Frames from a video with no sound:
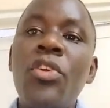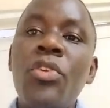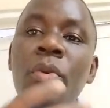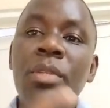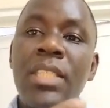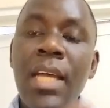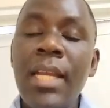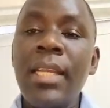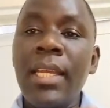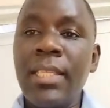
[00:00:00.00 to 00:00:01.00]
You will
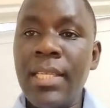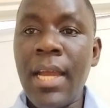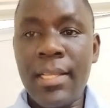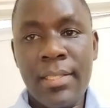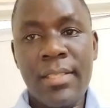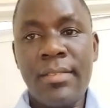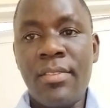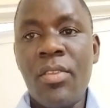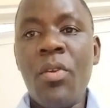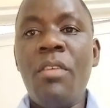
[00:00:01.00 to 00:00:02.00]
stand a chance
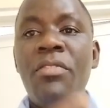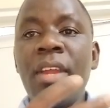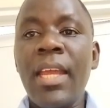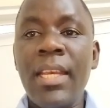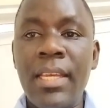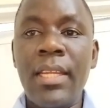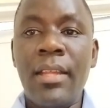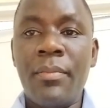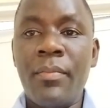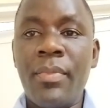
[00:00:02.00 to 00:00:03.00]
of
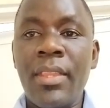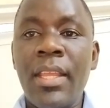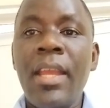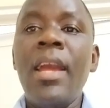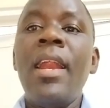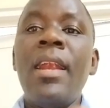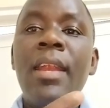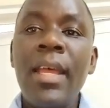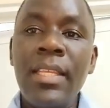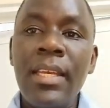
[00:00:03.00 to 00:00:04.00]
getting a
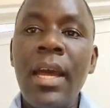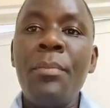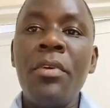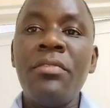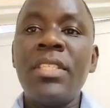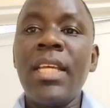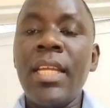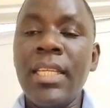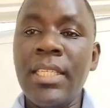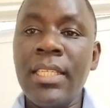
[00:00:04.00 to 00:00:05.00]
large number of
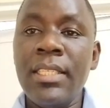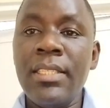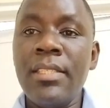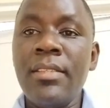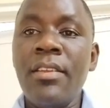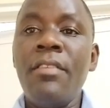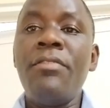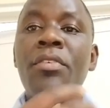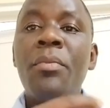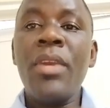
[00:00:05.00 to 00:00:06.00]
selectees
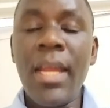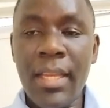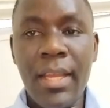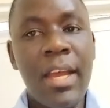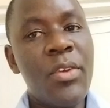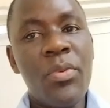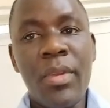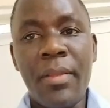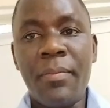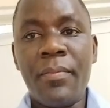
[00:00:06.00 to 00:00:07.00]
from that country.